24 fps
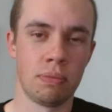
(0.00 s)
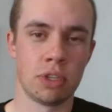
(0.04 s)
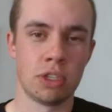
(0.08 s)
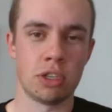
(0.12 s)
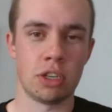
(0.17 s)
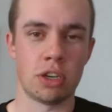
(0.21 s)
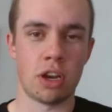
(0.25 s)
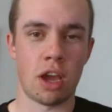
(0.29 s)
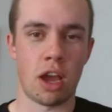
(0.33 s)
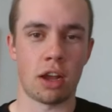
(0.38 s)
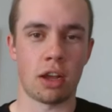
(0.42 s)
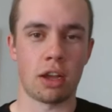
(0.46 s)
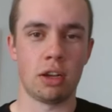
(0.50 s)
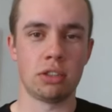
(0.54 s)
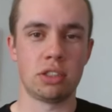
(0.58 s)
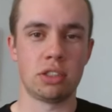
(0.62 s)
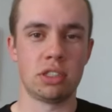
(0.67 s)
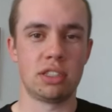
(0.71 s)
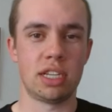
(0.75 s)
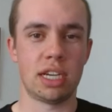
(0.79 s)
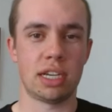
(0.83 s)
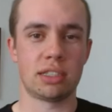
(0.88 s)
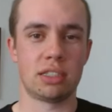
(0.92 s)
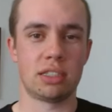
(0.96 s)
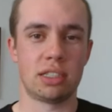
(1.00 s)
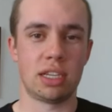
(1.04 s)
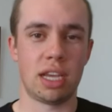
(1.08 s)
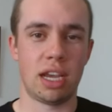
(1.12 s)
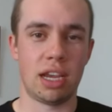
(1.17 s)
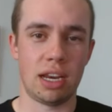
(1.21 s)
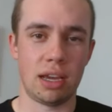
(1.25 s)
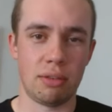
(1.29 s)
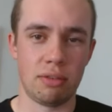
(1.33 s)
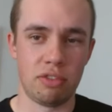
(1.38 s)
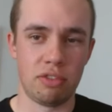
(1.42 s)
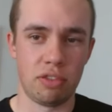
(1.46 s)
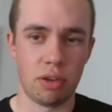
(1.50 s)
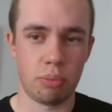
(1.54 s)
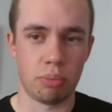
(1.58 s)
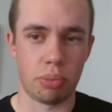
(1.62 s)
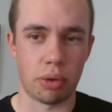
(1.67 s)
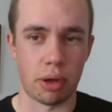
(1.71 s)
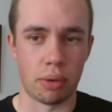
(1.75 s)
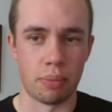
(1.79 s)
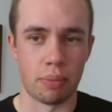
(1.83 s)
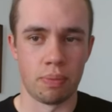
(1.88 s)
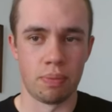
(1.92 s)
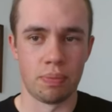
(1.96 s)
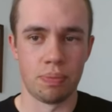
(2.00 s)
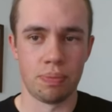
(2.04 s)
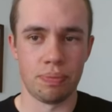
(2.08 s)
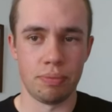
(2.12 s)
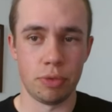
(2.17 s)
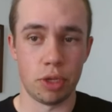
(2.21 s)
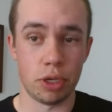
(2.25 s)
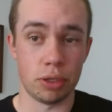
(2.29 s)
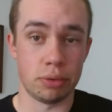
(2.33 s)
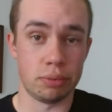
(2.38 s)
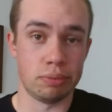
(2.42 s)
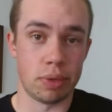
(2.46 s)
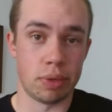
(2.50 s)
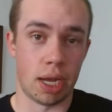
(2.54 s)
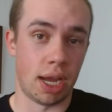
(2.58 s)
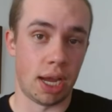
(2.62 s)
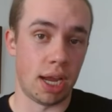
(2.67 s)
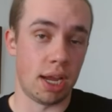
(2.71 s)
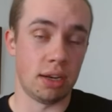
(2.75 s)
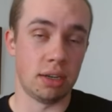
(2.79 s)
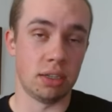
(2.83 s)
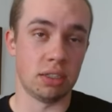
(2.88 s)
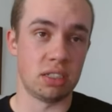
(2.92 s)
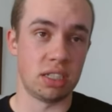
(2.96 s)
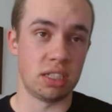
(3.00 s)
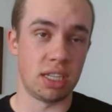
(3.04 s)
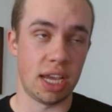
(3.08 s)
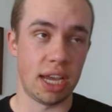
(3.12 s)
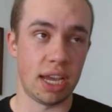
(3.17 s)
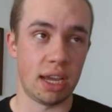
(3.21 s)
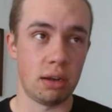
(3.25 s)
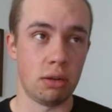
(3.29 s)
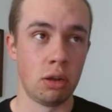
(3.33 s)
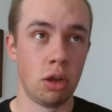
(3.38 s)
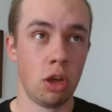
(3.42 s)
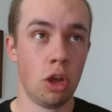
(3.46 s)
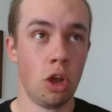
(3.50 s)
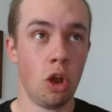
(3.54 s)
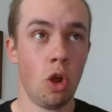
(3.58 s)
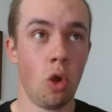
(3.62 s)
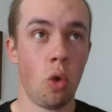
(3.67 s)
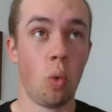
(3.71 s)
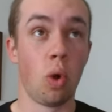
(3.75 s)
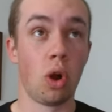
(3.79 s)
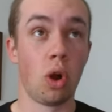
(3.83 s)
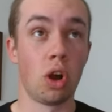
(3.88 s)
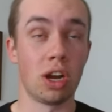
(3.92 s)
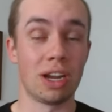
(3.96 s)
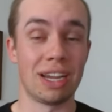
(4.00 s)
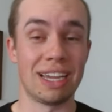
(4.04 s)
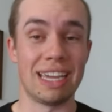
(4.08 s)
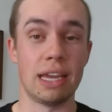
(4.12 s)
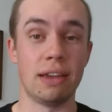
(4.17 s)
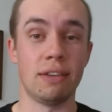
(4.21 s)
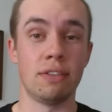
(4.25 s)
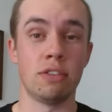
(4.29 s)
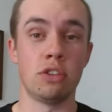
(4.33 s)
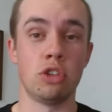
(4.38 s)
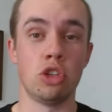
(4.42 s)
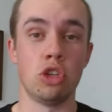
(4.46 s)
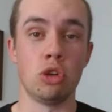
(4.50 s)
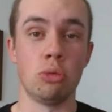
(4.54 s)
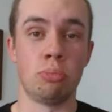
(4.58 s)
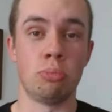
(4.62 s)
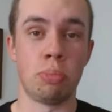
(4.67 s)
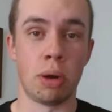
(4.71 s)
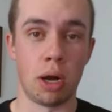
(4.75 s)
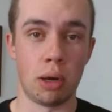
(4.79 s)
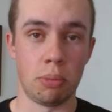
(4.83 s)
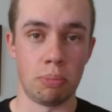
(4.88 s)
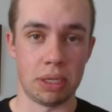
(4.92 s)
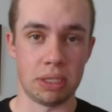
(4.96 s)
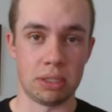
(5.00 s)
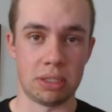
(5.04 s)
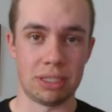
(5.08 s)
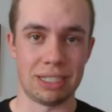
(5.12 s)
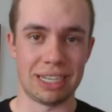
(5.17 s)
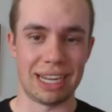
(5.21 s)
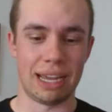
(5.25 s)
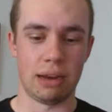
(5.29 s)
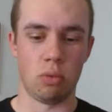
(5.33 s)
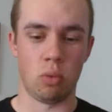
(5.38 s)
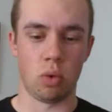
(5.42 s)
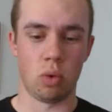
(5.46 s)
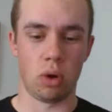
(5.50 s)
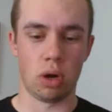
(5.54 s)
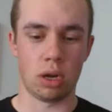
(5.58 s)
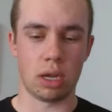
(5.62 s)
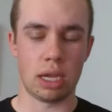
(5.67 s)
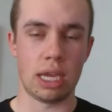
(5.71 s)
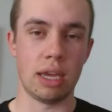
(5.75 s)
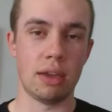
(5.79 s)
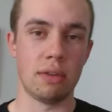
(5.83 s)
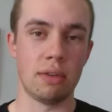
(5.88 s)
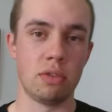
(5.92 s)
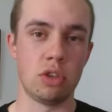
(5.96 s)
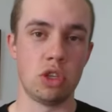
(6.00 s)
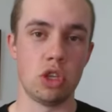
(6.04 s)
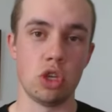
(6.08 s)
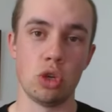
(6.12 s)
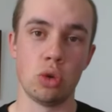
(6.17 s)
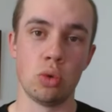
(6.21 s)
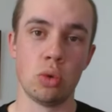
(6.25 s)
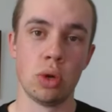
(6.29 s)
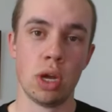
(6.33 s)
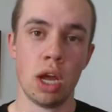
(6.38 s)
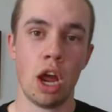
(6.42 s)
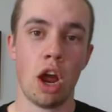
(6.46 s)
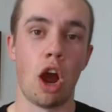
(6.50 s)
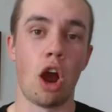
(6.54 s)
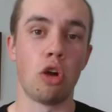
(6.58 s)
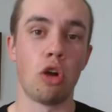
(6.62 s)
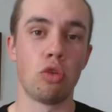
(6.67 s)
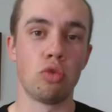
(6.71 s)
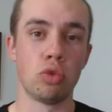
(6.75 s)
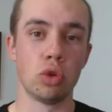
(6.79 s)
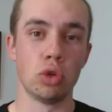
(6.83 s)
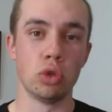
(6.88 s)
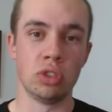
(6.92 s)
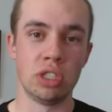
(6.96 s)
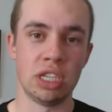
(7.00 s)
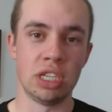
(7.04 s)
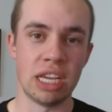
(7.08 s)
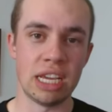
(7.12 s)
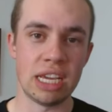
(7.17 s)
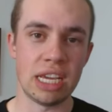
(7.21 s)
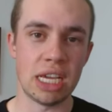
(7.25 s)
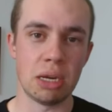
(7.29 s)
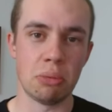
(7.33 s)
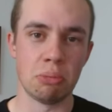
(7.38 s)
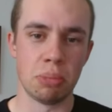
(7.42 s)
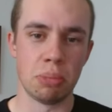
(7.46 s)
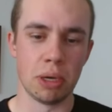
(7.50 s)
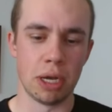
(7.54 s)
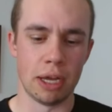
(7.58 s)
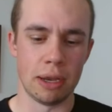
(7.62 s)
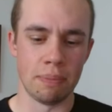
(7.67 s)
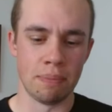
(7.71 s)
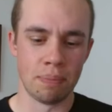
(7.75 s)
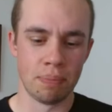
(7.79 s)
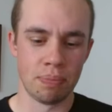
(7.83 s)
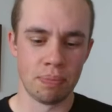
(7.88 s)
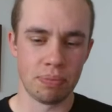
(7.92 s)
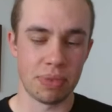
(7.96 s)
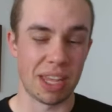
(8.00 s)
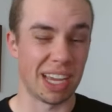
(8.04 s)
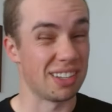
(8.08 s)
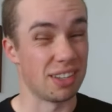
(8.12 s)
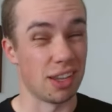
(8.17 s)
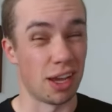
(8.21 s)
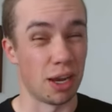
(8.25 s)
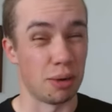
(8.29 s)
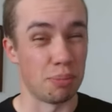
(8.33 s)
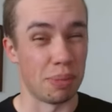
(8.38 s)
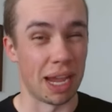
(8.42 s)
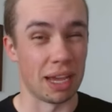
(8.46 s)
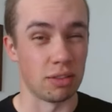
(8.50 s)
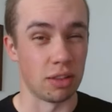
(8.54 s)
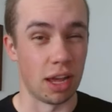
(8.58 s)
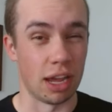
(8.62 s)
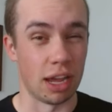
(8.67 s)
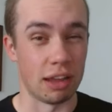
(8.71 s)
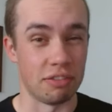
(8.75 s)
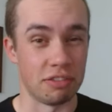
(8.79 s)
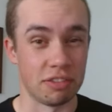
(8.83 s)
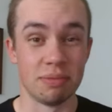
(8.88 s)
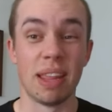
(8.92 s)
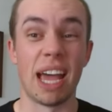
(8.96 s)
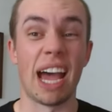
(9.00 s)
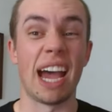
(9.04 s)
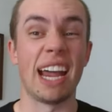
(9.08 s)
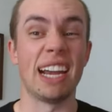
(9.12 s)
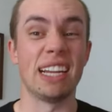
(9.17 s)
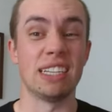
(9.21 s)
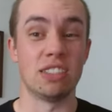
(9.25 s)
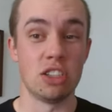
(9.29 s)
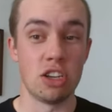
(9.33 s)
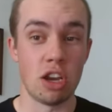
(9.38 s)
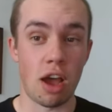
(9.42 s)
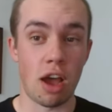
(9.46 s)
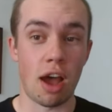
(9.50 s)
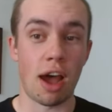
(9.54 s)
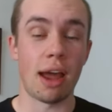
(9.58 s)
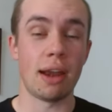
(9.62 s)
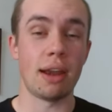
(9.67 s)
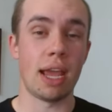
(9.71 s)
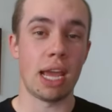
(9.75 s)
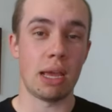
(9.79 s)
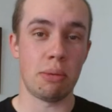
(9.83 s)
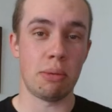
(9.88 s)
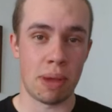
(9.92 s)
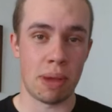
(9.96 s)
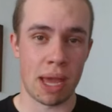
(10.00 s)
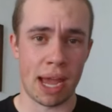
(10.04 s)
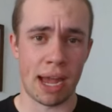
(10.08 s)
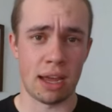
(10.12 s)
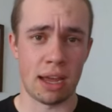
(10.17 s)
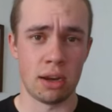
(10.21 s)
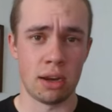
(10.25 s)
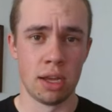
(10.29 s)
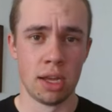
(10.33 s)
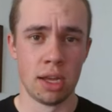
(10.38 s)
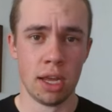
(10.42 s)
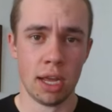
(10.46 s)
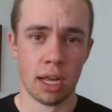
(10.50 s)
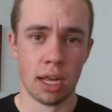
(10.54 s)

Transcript: to not coach Texas A&M football. Look, I understand work gives you purpose and work gives you a routine, but that's not a bad life. That is not a bad